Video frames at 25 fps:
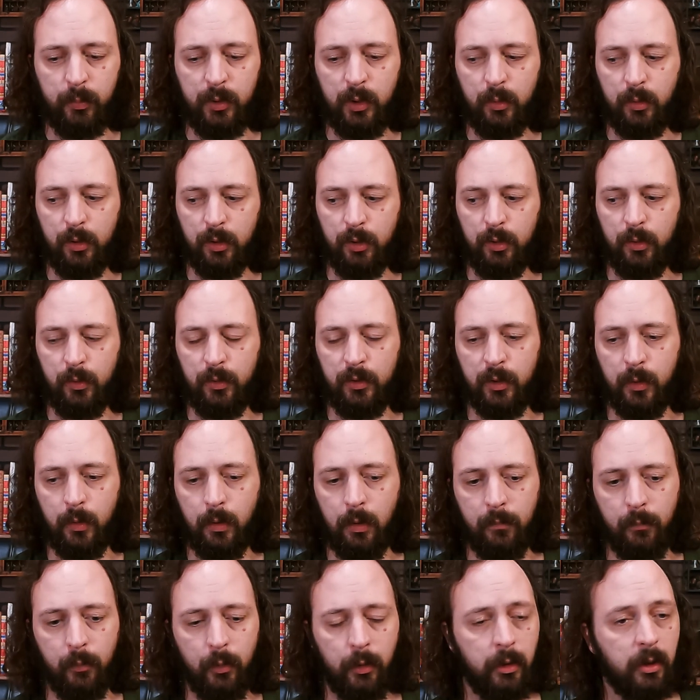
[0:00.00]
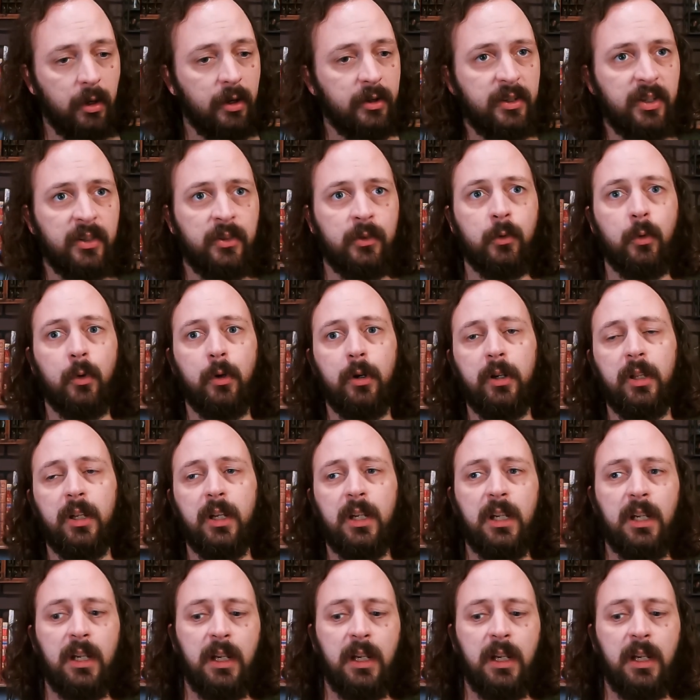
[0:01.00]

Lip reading: you can do so over on our Discord